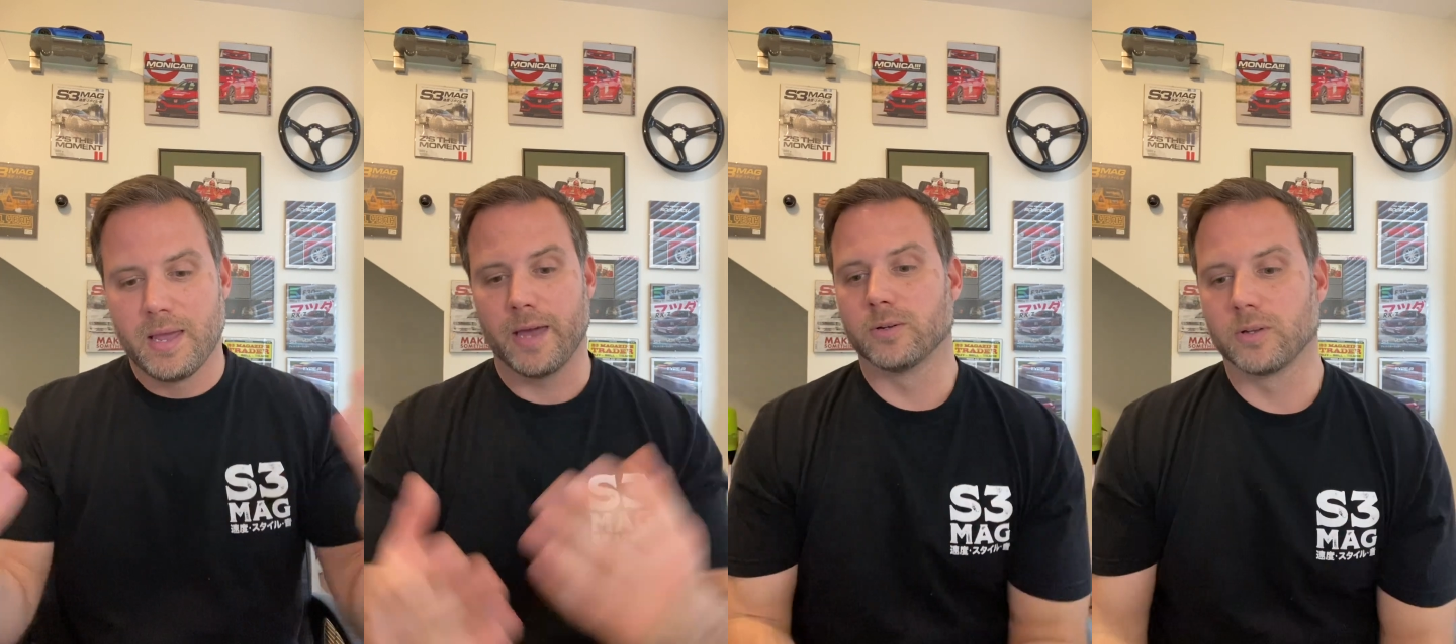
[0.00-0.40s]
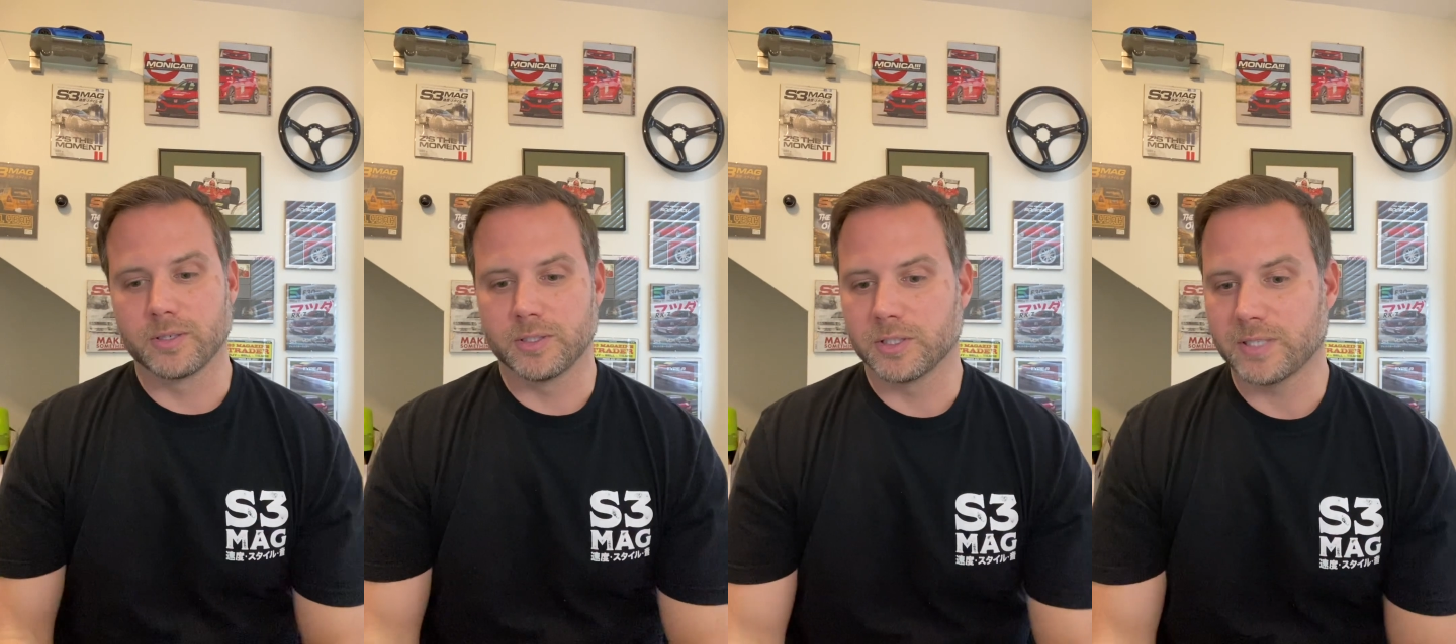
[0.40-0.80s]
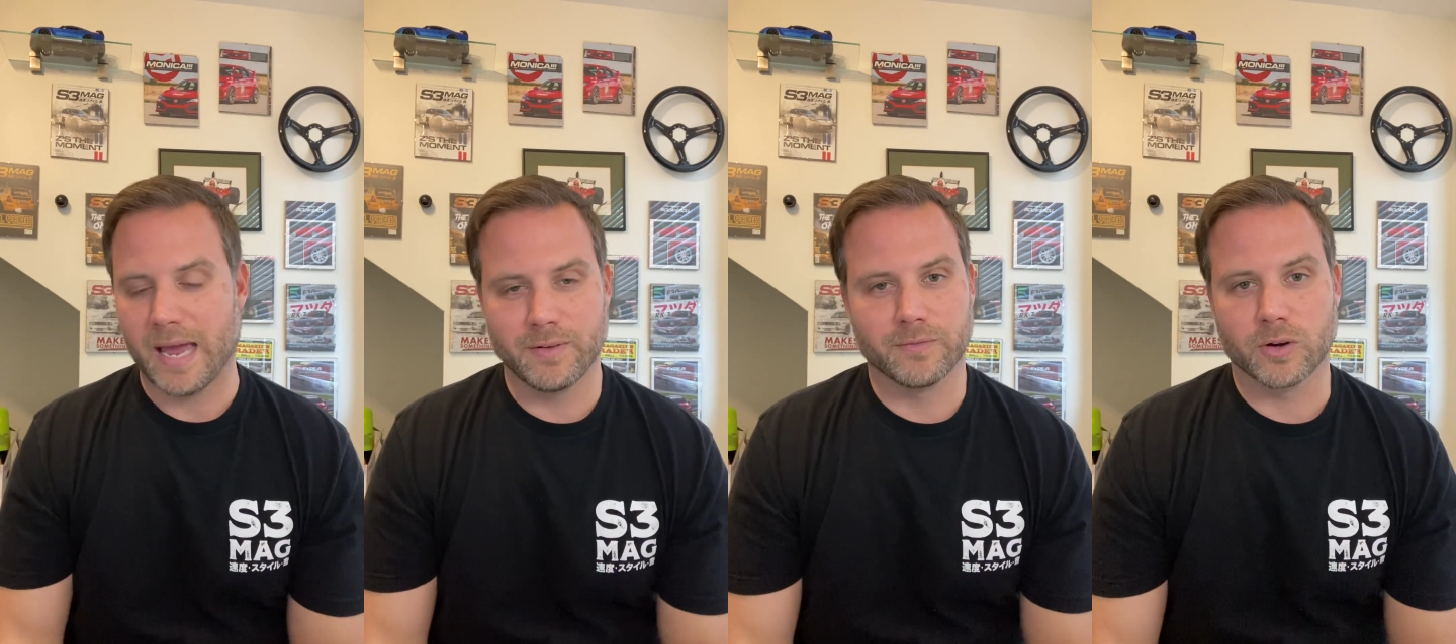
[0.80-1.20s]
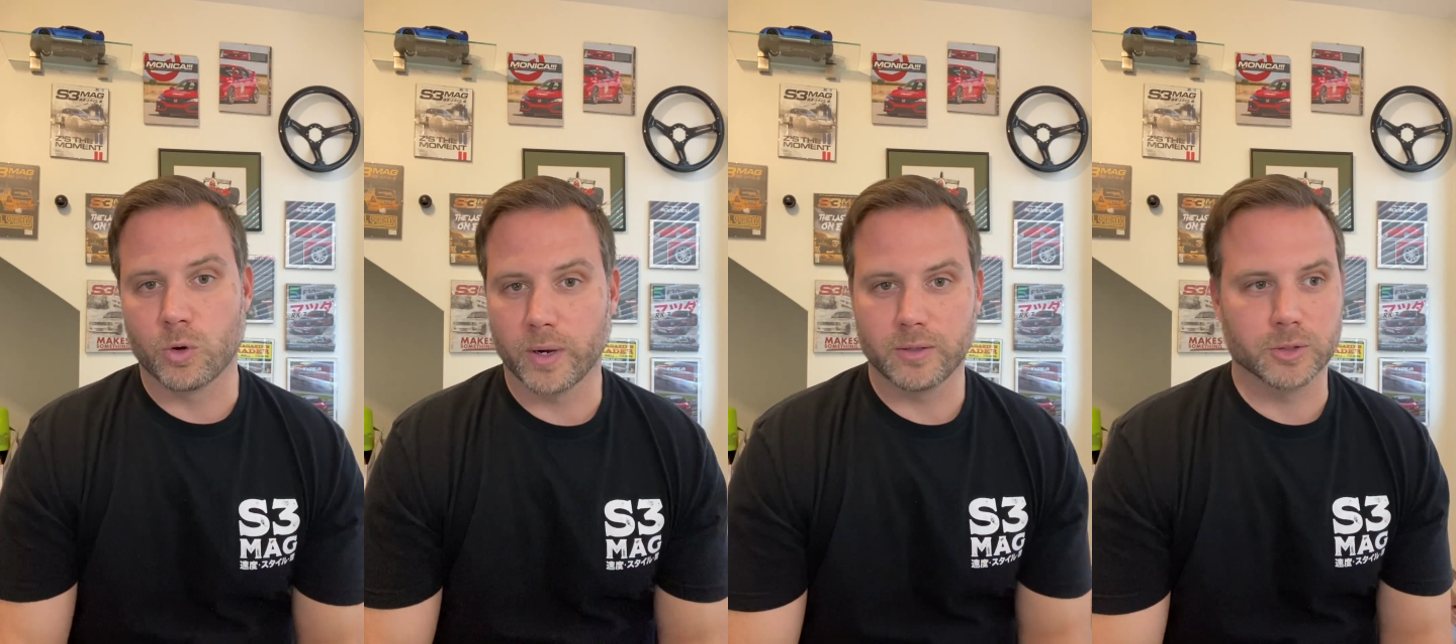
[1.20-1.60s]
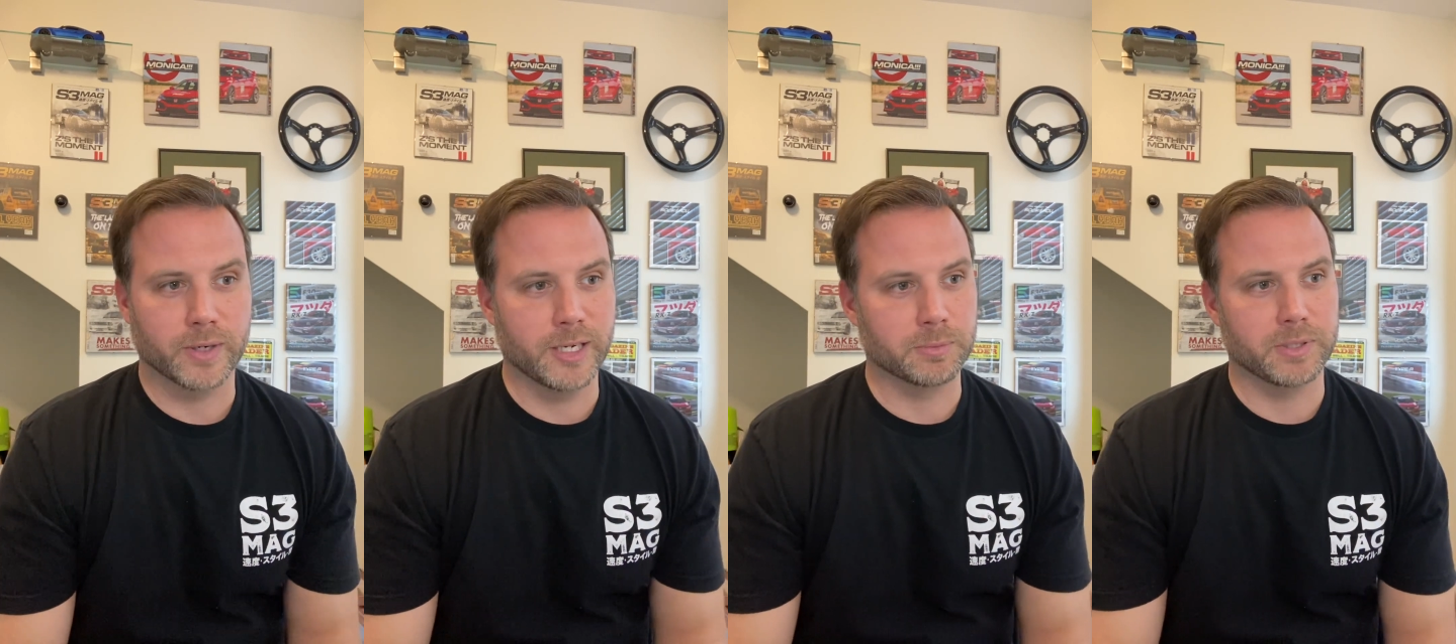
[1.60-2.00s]
and you're looking to just have it for quick little
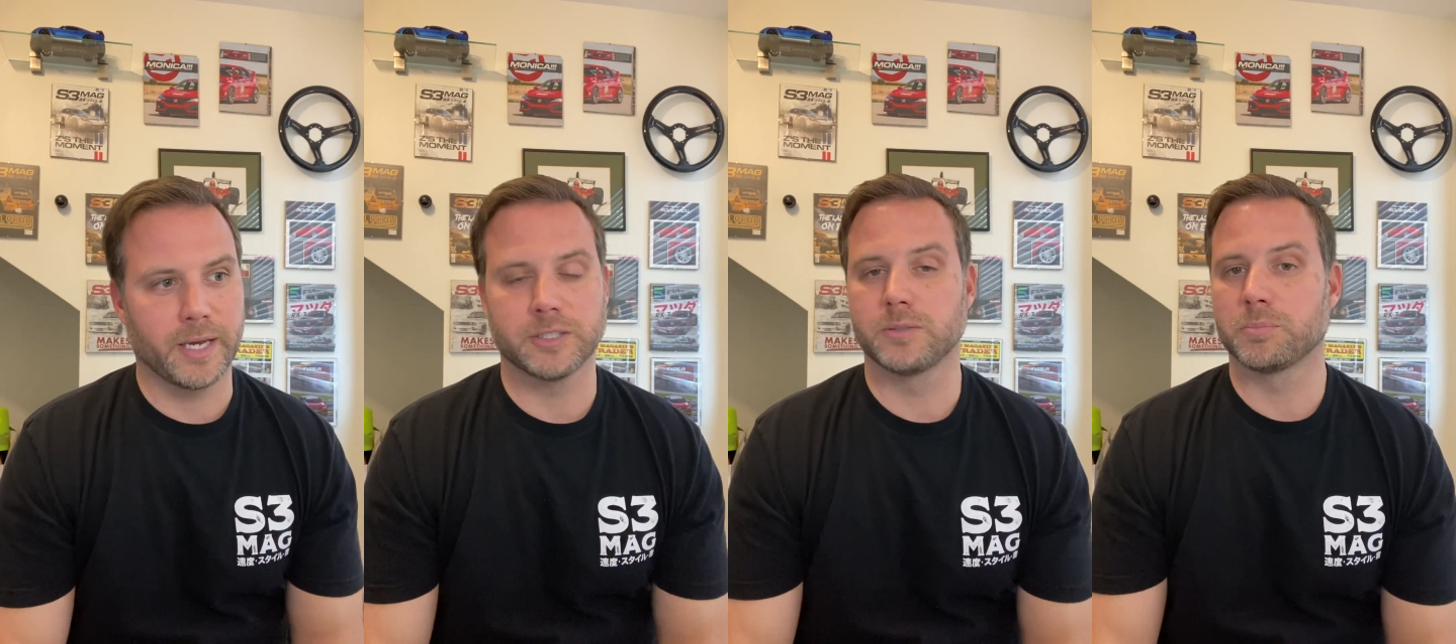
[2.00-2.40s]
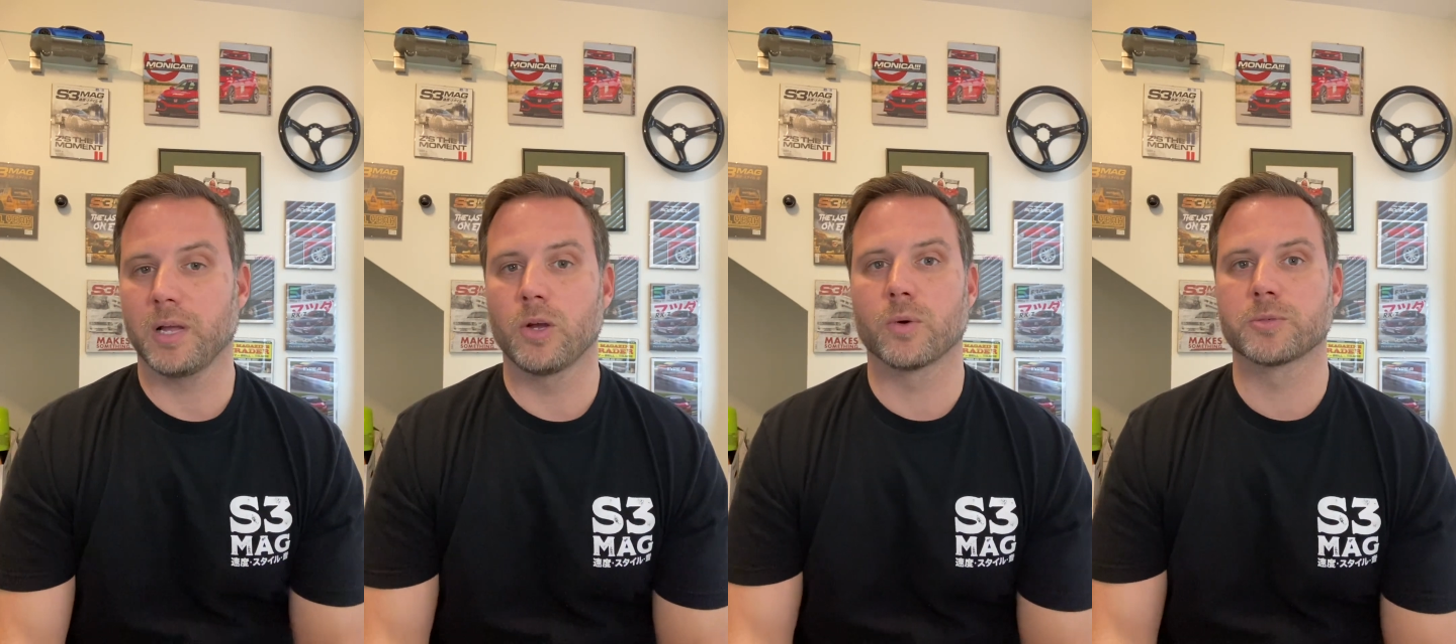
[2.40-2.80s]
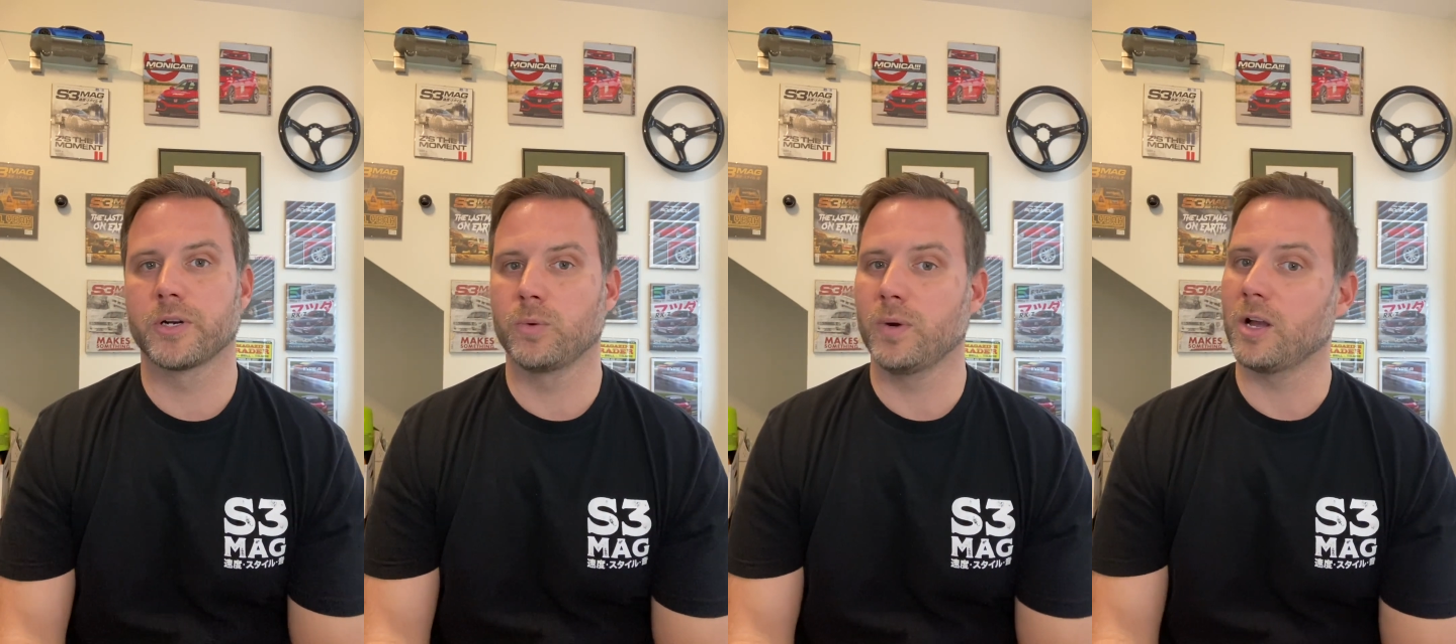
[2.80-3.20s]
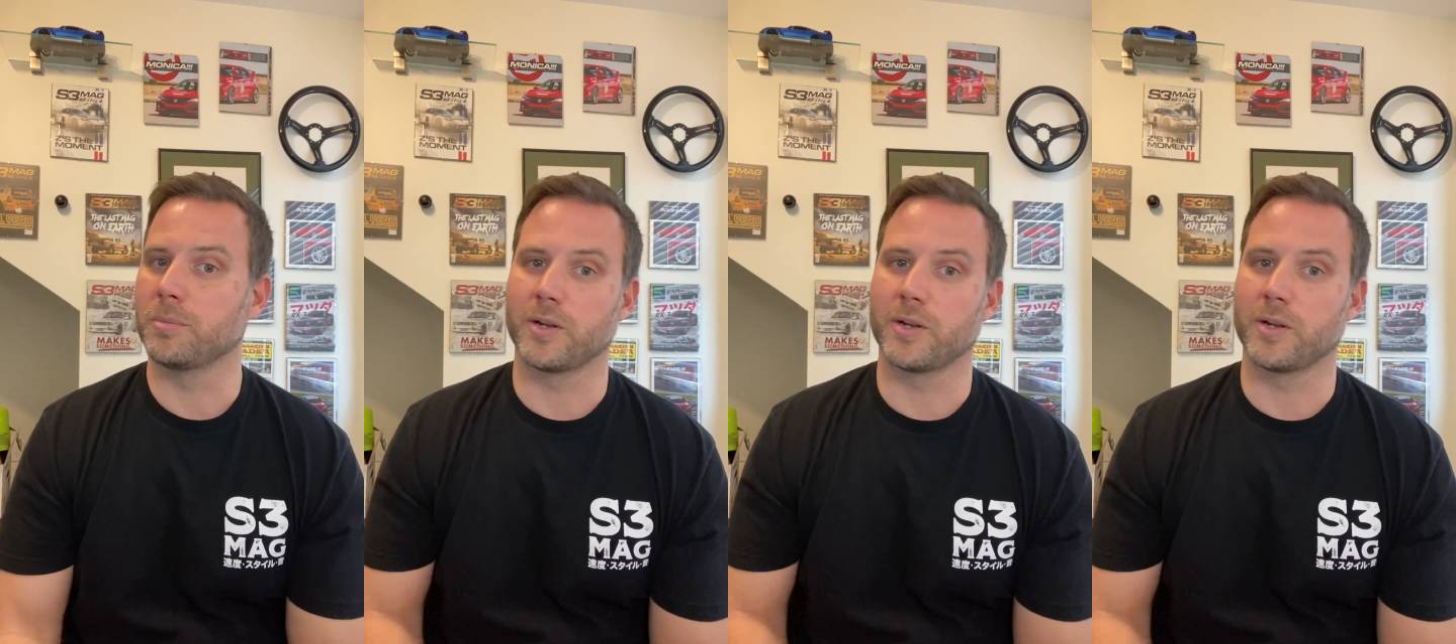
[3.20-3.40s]
transportation, probably works pretty well.